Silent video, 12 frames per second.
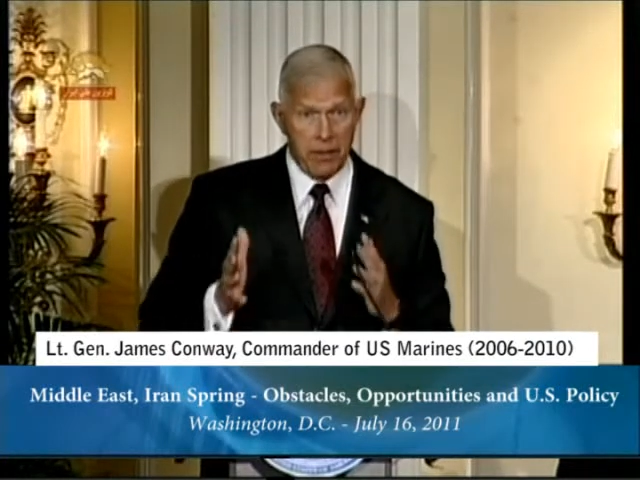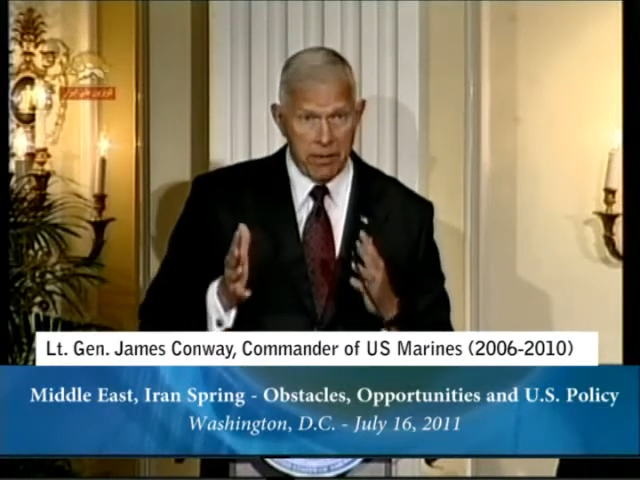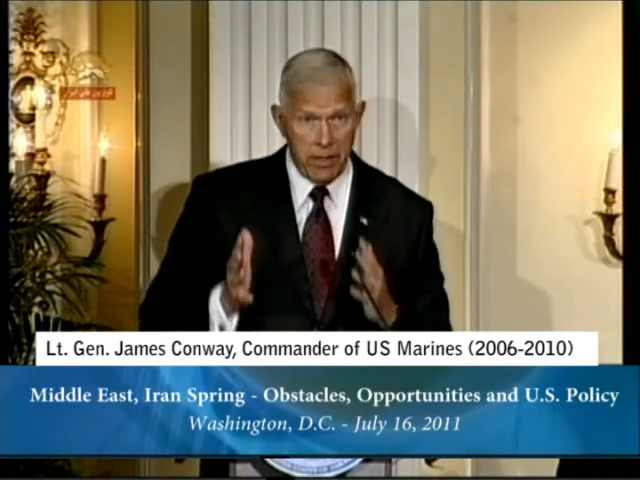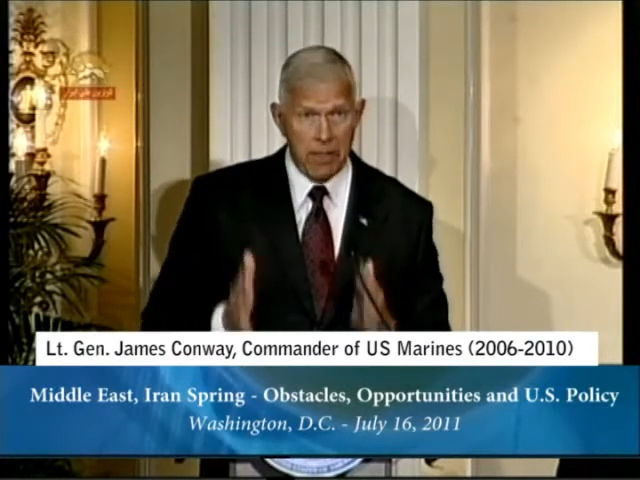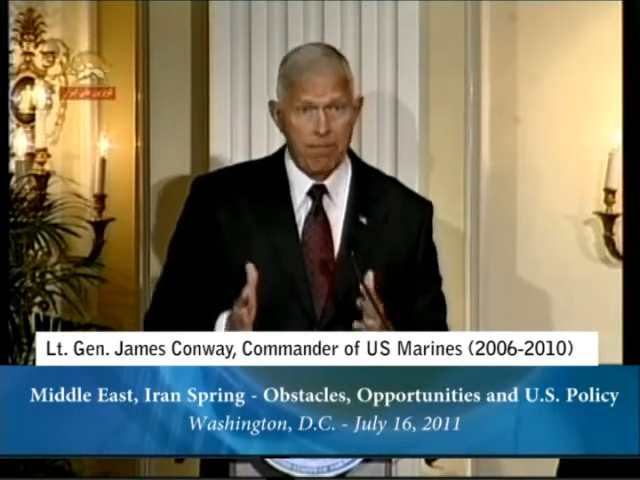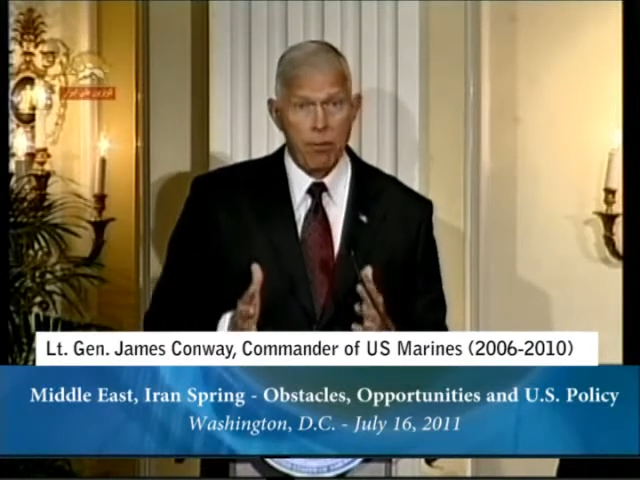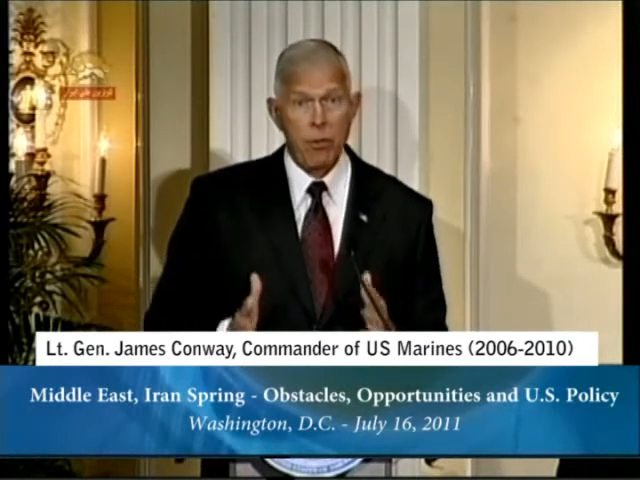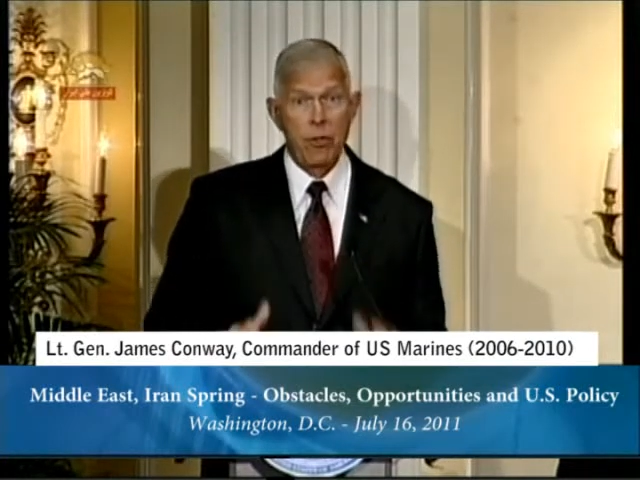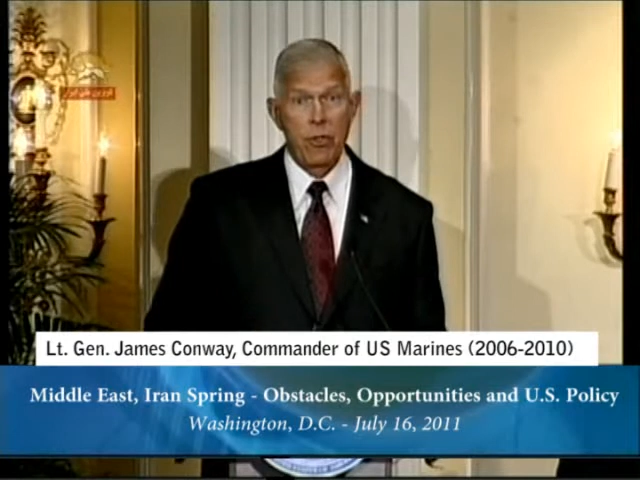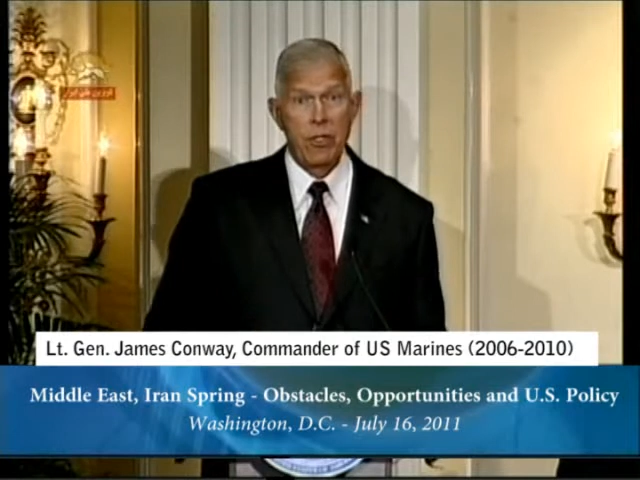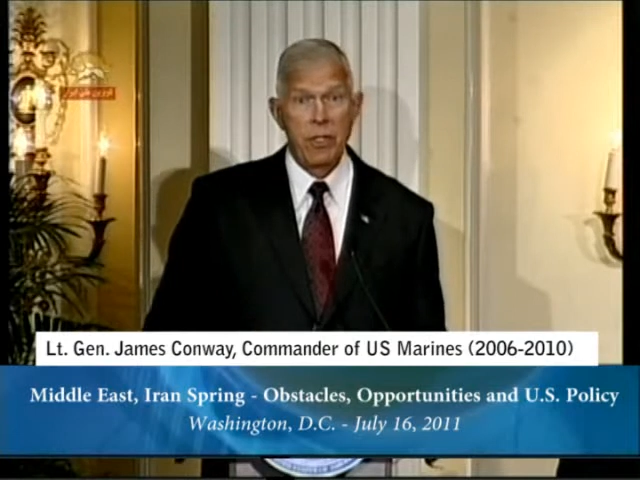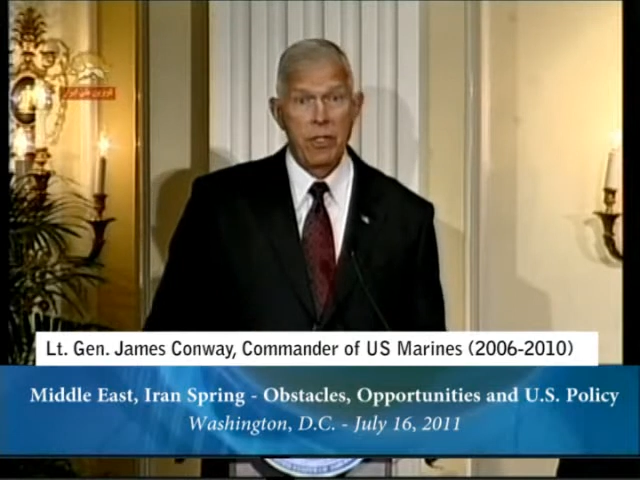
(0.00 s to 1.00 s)

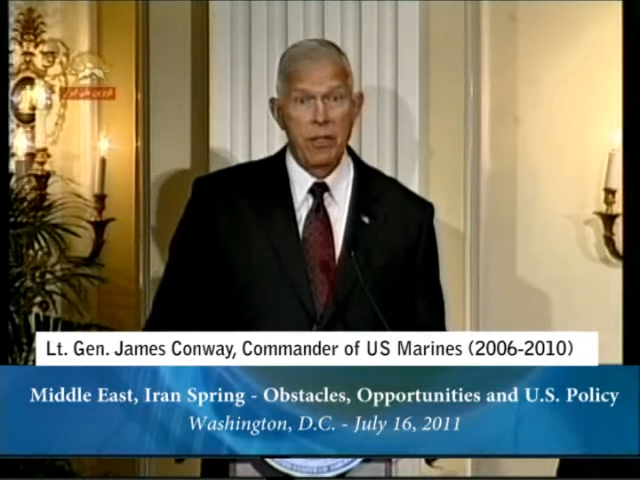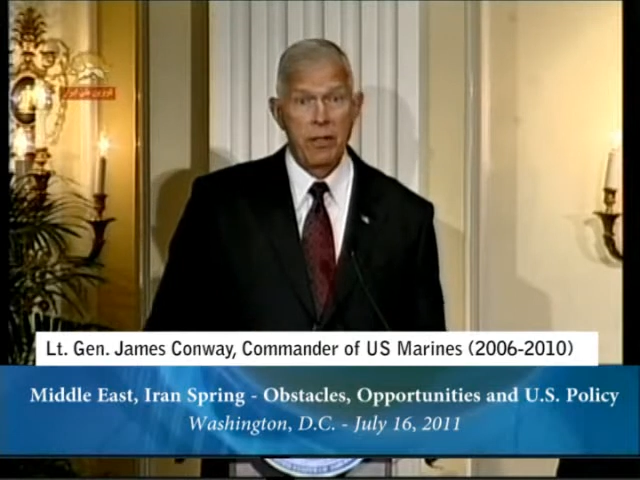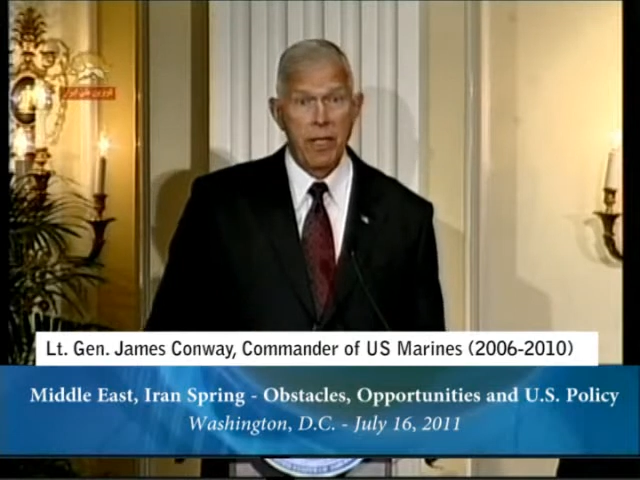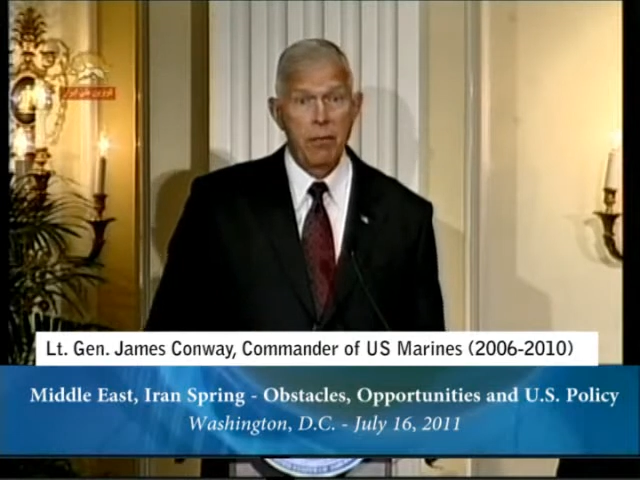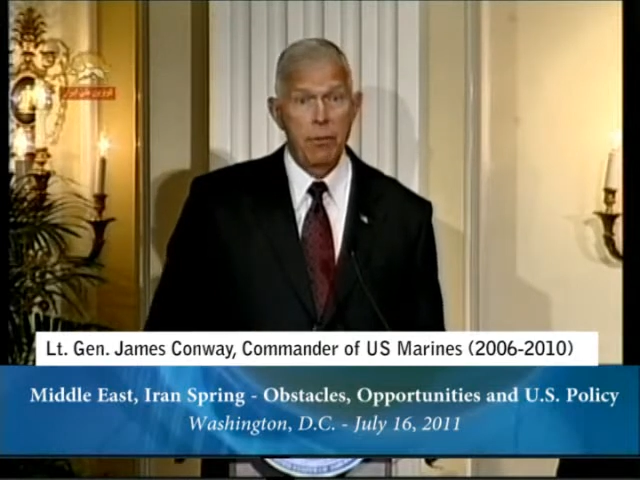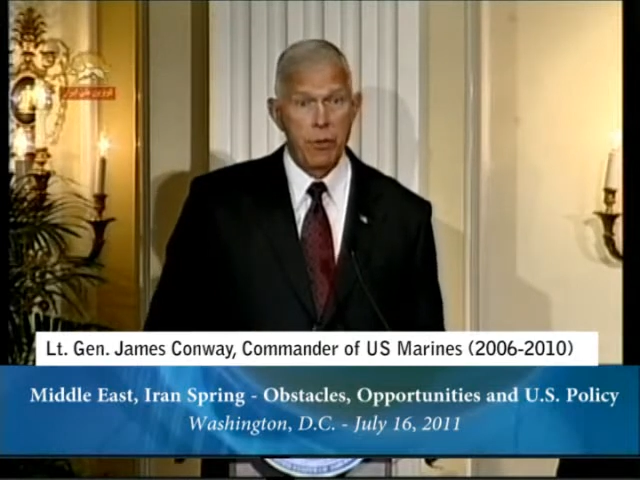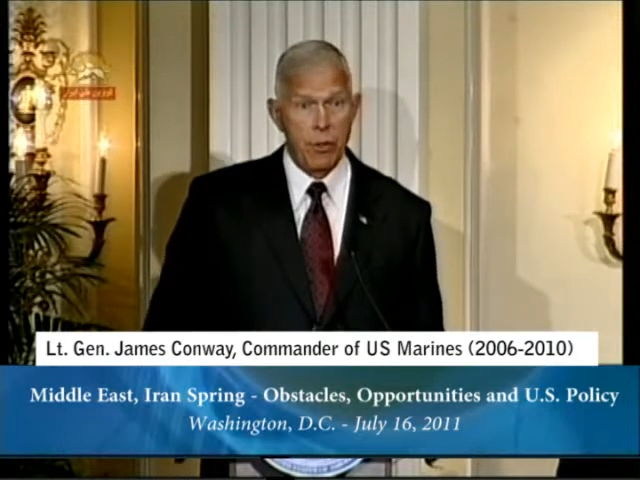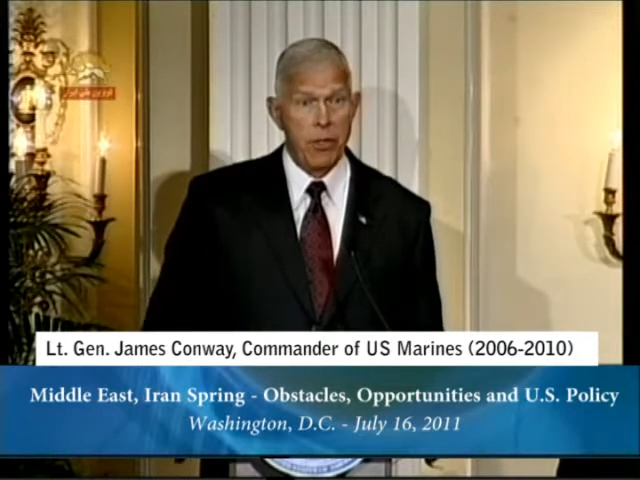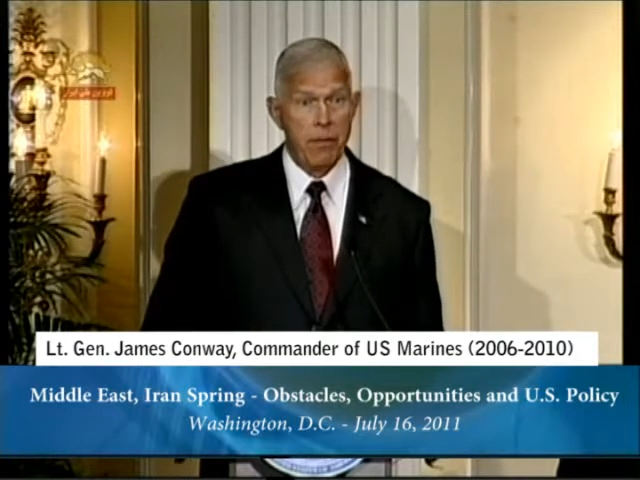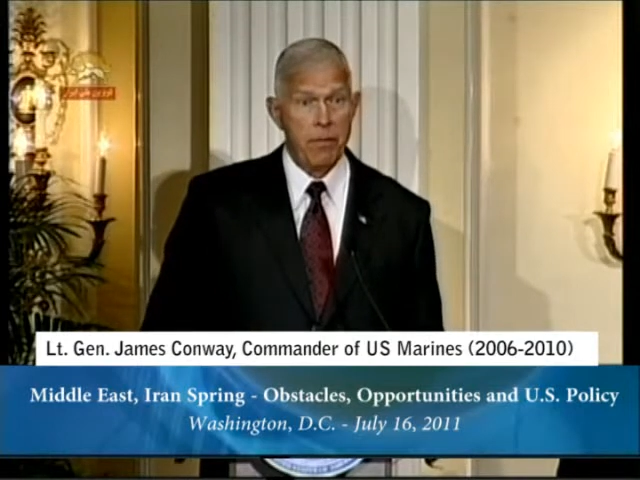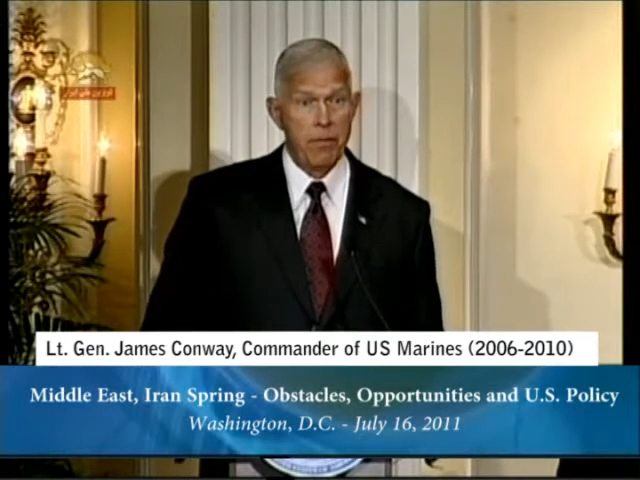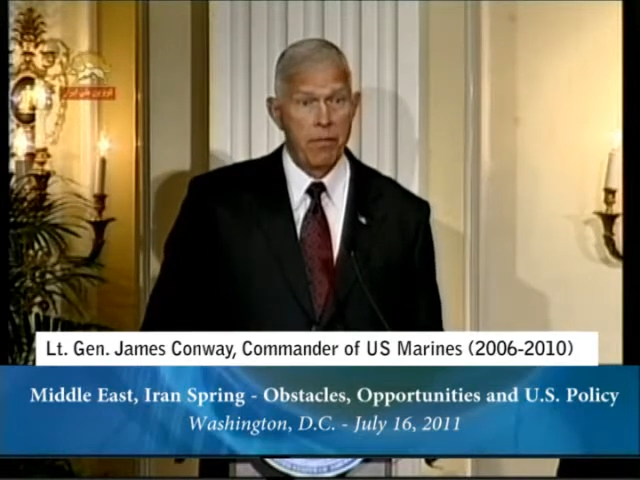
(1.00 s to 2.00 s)
influencing that regime